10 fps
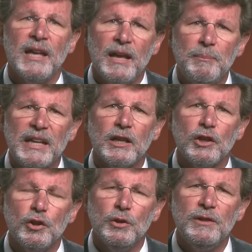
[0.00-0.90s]
and make a
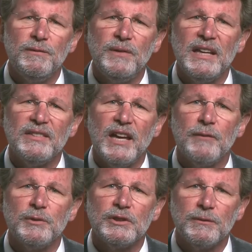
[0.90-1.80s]
good faith
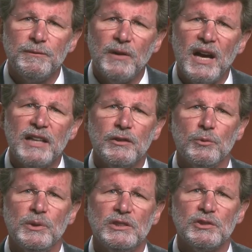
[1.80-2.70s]
effort to find a
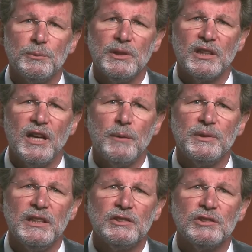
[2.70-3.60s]
reasonable
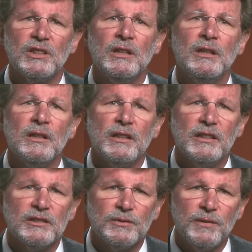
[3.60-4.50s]
accommodation,
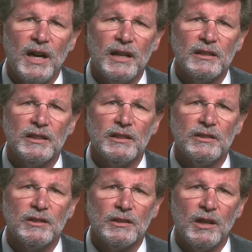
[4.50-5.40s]
it has
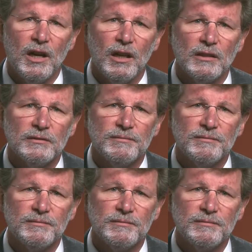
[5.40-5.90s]
violated the law.